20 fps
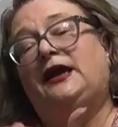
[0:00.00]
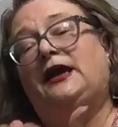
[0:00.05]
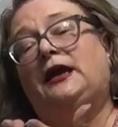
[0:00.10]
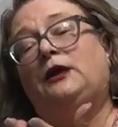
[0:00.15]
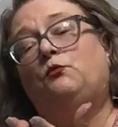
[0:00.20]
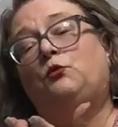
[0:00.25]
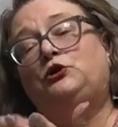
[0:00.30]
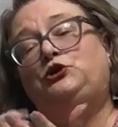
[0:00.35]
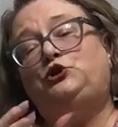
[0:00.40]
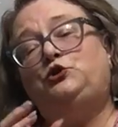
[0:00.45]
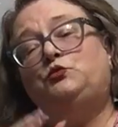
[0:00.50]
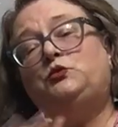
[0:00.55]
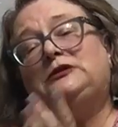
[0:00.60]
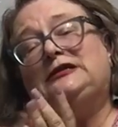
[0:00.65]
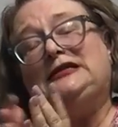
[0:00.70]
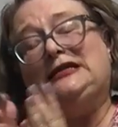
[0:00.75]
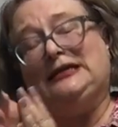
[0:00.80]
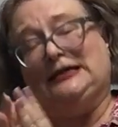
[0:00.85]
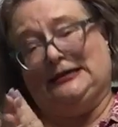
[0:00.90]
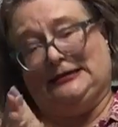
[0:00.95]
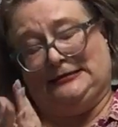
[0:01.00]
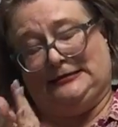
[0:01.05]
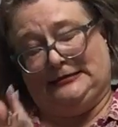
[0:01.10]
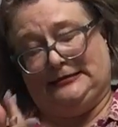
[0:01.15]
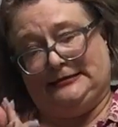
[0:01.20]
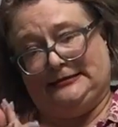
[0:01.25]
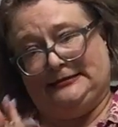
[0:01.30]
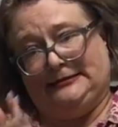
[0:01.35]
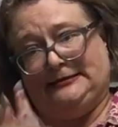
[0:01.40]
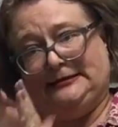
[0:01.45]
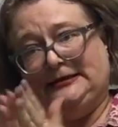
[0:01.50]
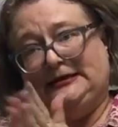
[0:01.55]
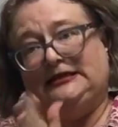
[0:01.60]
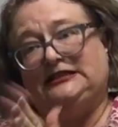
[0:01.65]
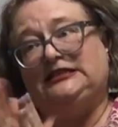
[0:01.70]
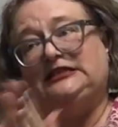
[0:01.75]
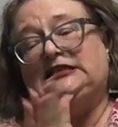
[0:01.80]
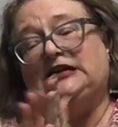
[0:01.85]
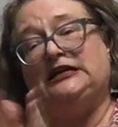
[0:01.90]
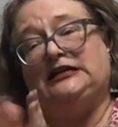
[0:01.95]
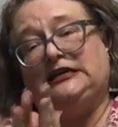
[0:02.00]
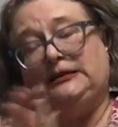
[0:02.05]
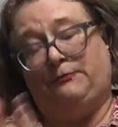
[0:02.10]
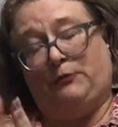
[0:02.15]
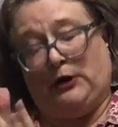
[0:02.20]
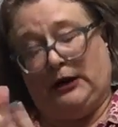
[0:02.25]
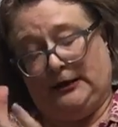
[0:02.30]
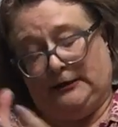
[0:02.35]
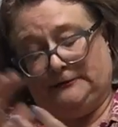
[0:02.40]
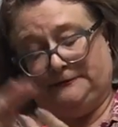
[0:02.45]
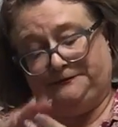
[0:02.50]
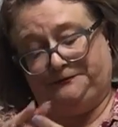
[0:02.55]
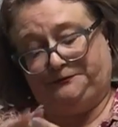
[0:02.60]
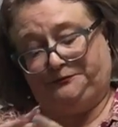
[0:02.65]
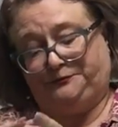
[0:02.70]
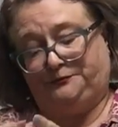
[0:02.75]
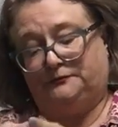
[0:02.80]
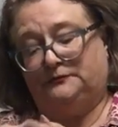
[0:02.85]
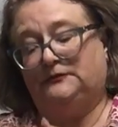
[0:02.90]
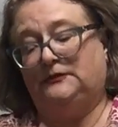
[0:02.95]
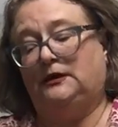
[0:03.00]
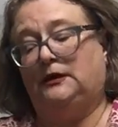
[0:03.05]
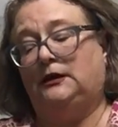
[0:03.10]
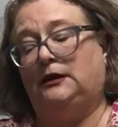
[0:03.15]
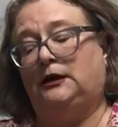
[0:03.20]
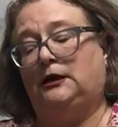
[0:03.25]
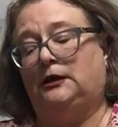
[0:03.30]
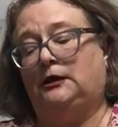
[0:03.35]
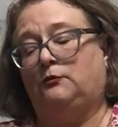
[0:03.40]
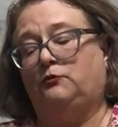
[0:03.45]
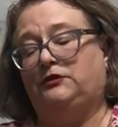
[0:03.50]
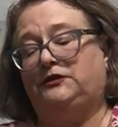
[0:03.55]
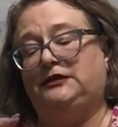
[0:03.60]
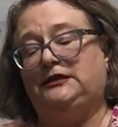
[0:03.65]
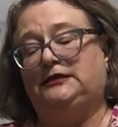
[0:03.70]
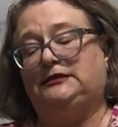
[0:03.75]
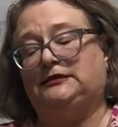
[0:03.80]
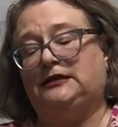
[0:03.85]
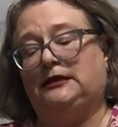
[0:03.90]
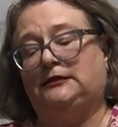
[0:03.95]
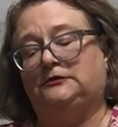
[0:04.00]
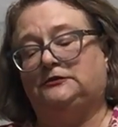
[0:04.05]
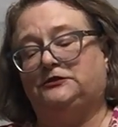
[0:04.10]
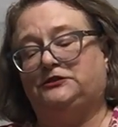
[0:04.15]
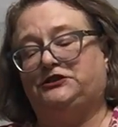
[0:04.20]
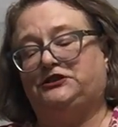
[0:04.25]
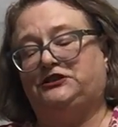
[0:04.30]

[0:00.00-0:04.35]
And what you will get is a yucky brown with these colors.